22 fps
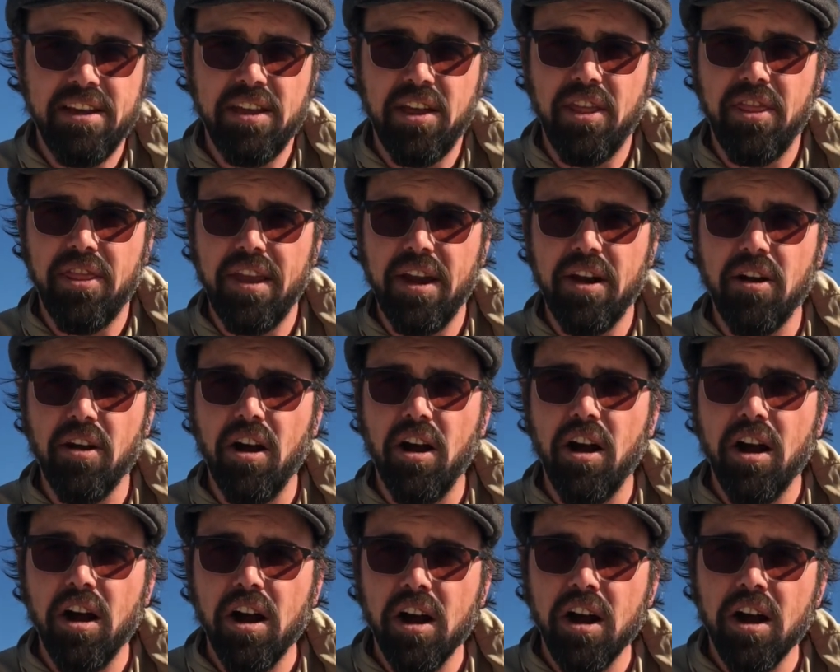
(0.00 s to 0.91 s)
there
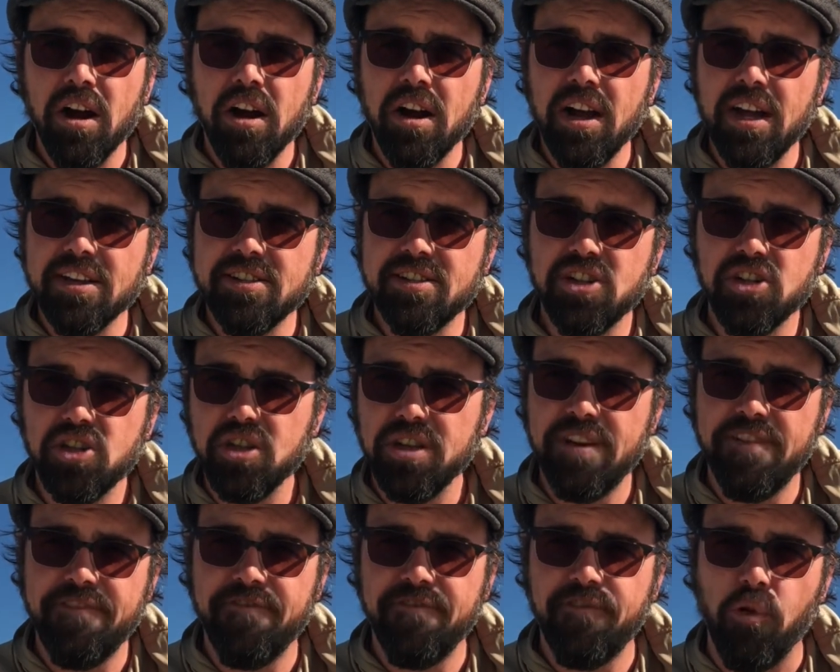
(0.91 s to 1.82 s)
are
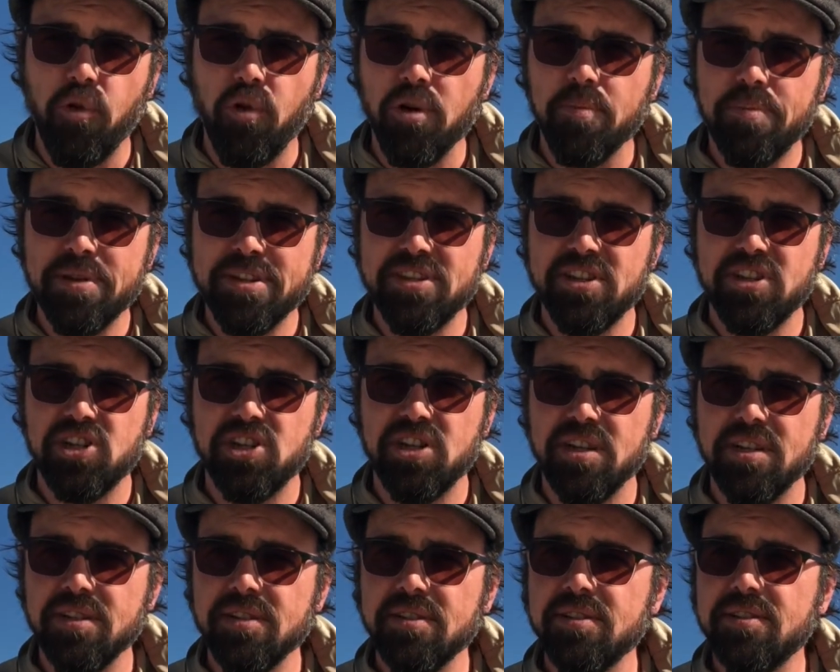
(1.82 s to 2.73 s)
essentially 4
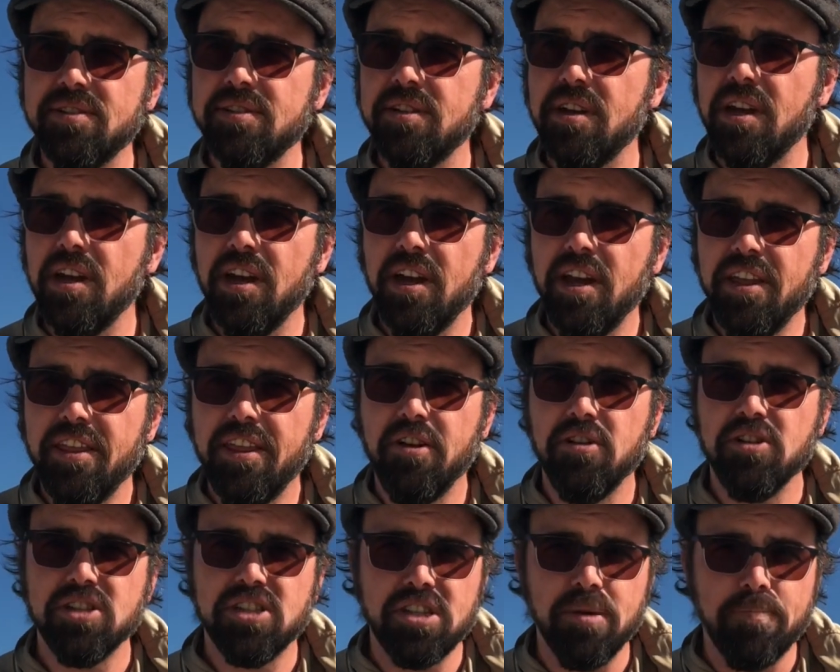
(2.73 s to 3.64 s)
positions.
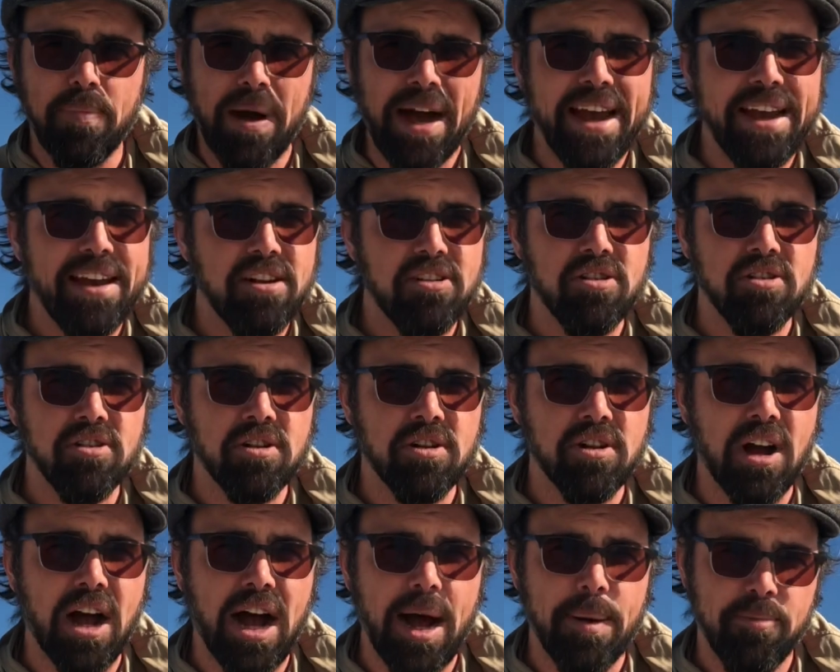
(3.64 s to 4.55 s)
There is the
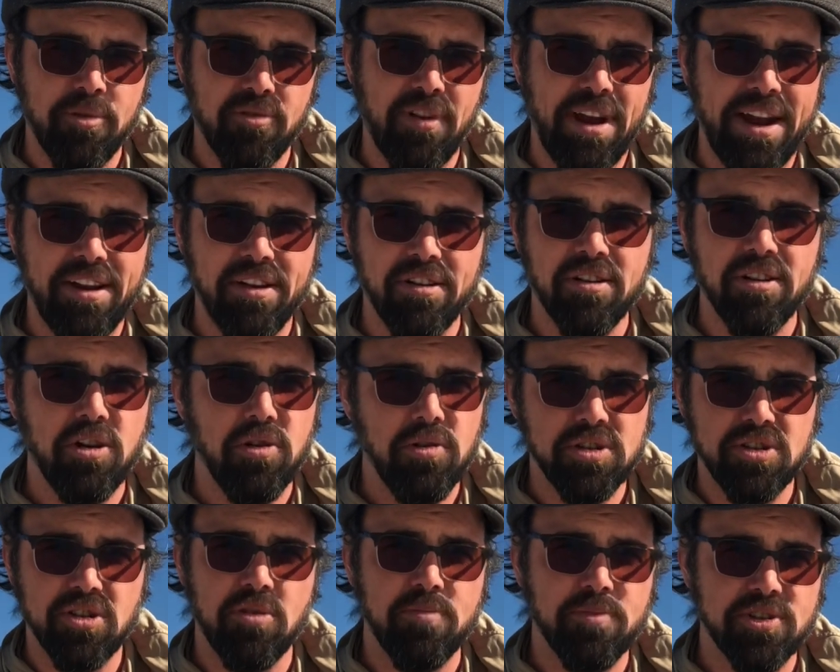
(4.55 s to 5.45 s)
piler operator, who
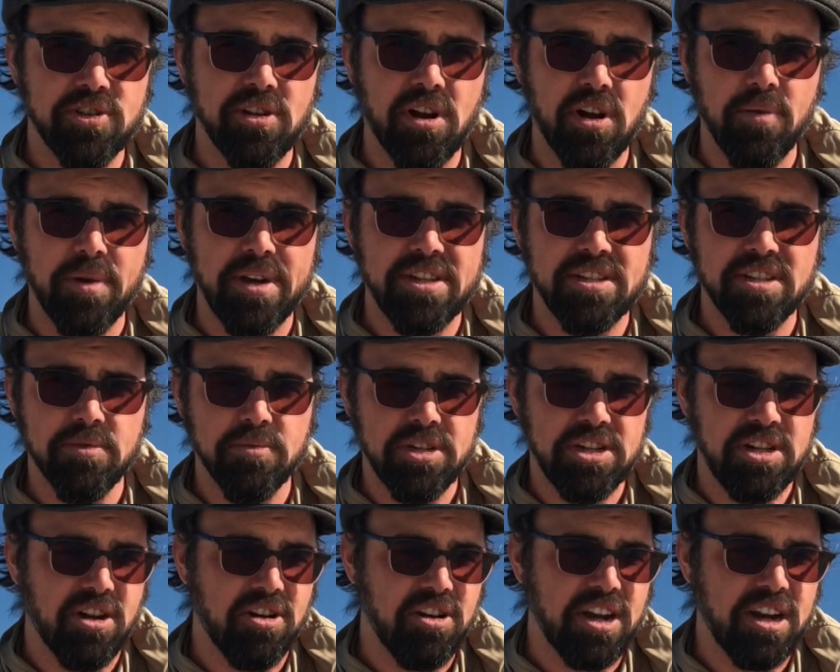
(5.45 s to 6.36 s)
is almost always a
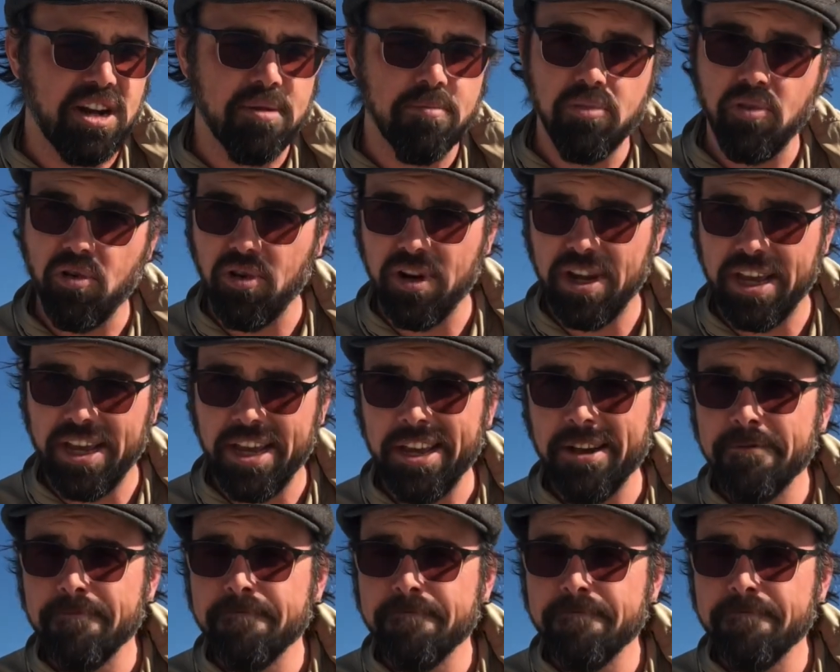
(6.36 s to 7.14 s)
returning employee.